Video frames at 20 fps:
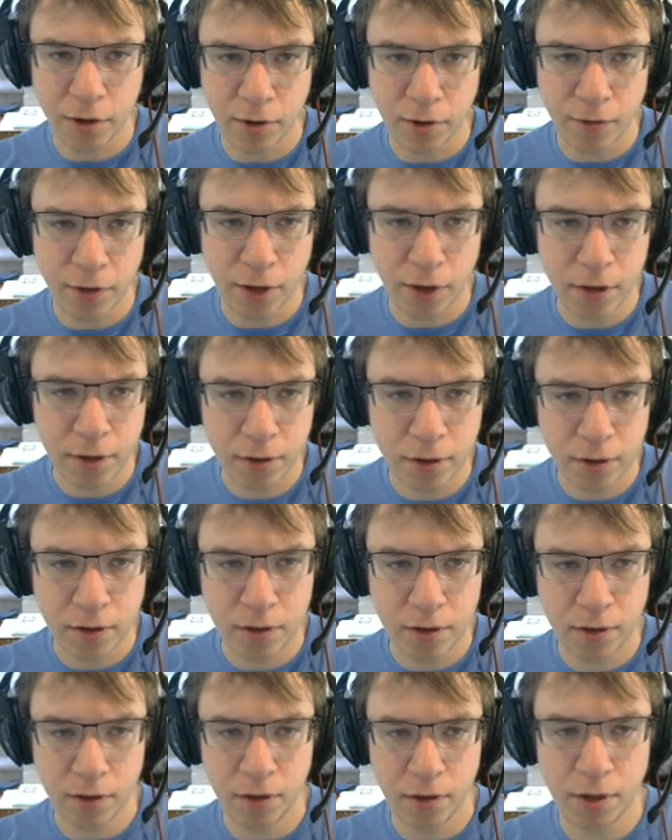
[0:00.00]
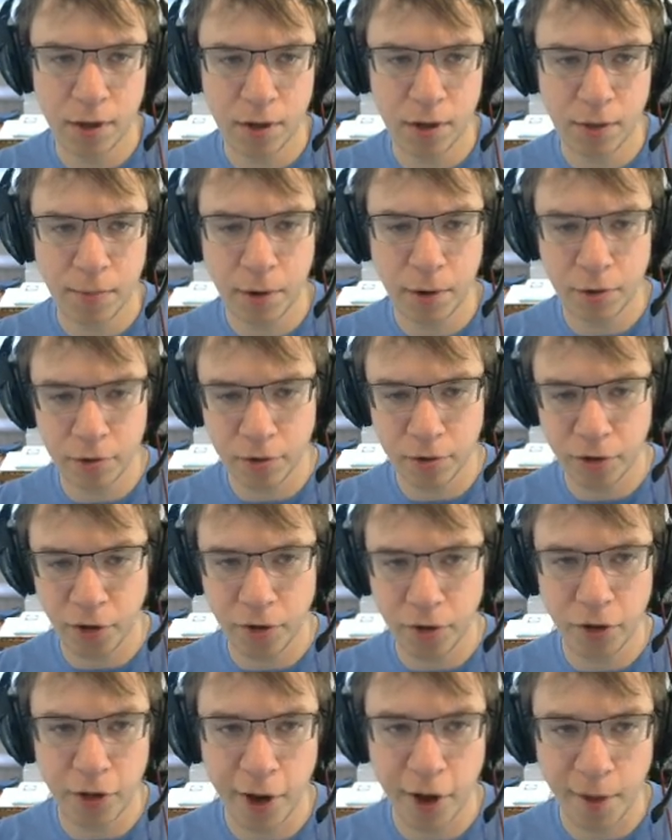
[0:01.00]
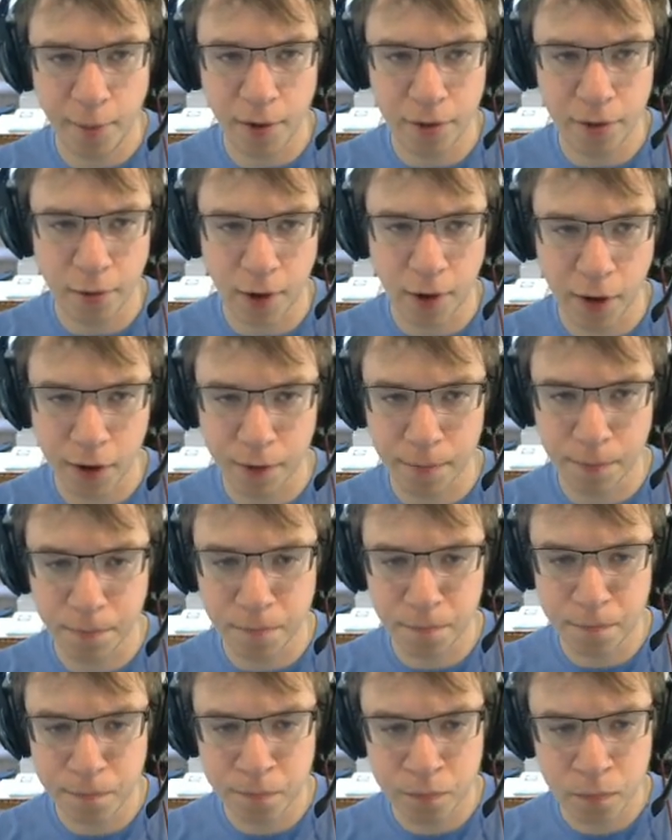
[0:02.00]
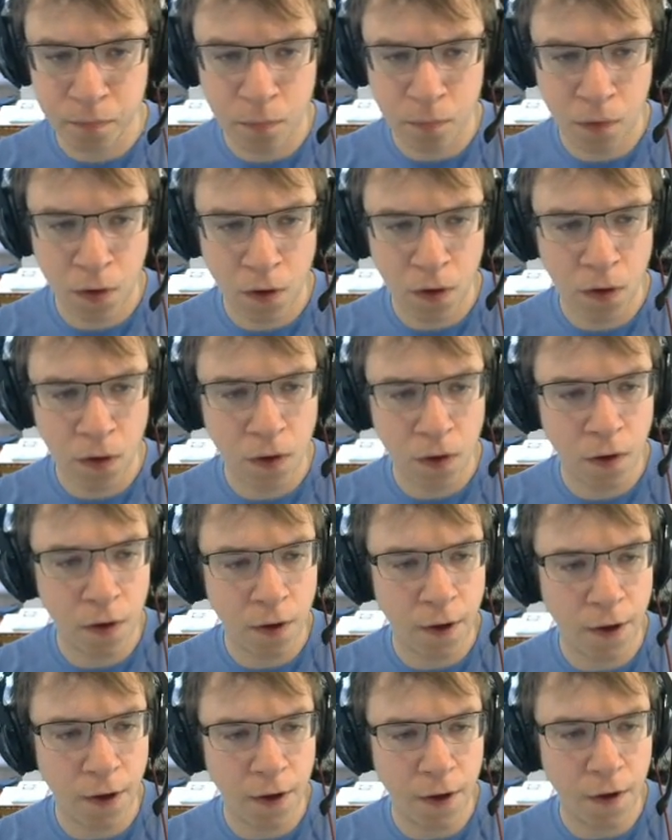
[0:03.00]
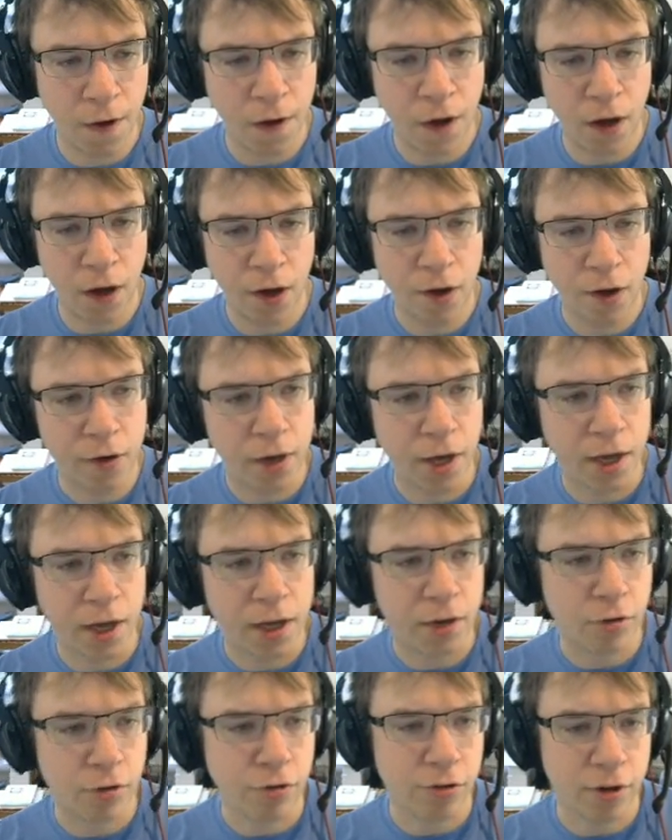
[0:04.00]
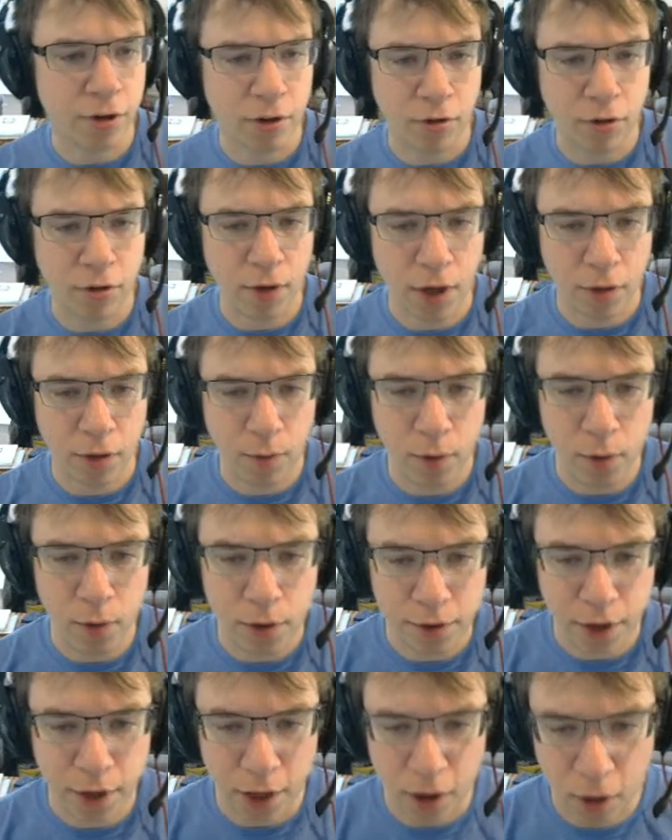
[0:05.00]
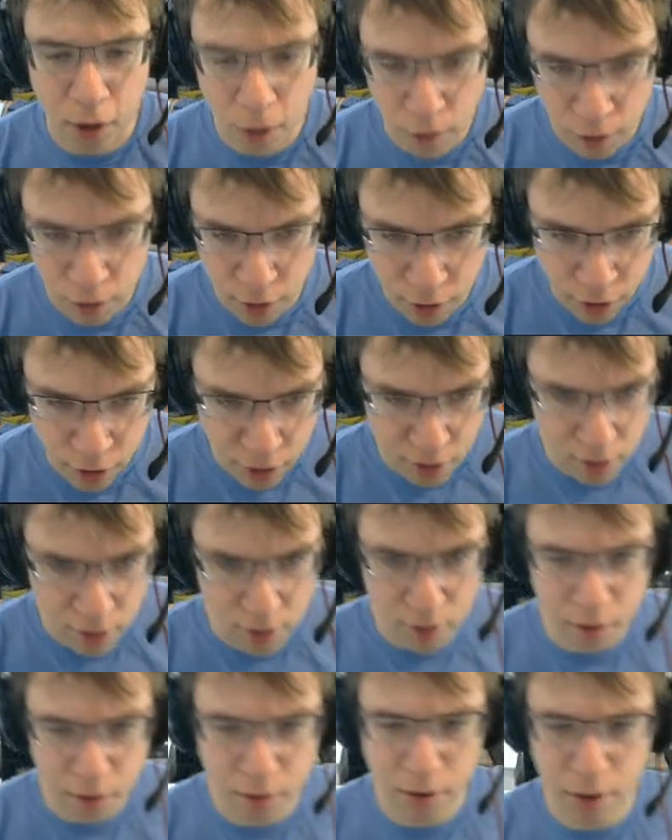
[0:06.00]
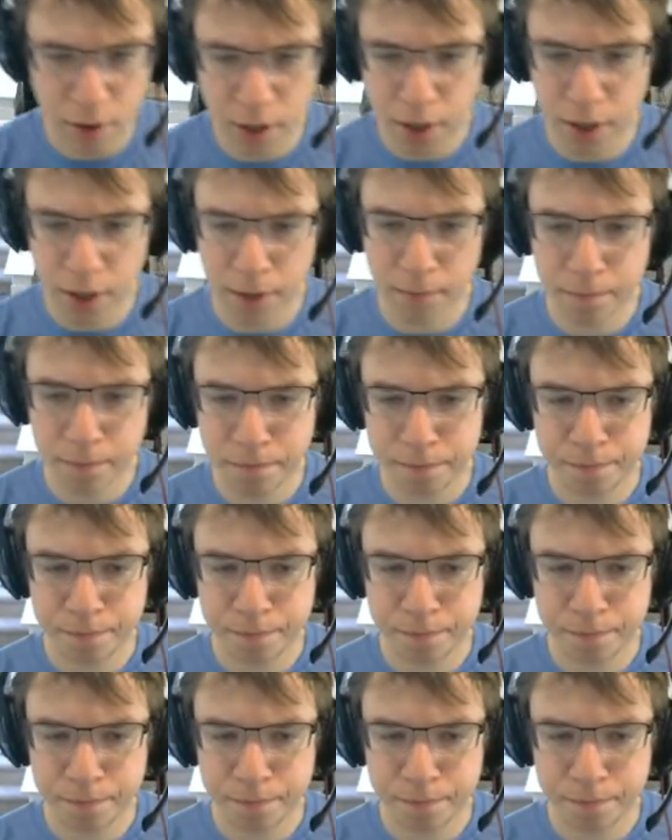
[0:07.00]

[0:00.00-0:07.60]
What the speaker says: of the potions, although they are both quite good. Okay, interesting. So I guess we want to take Curses. We